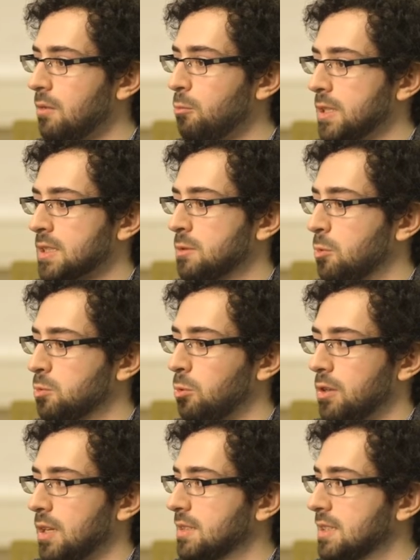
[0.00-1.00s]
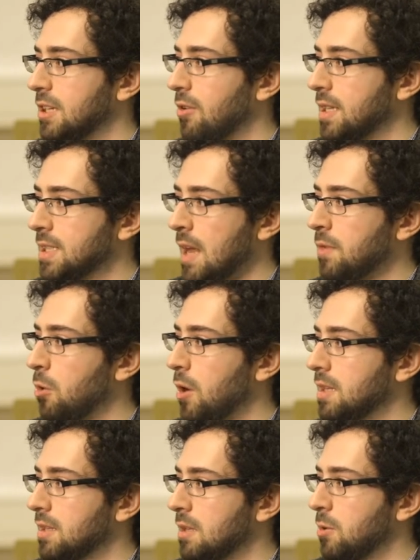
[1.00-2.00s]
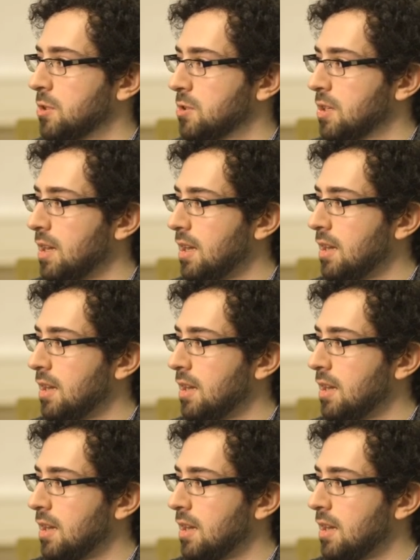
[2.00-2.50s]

risks which weren't necessarily safety oriented, which,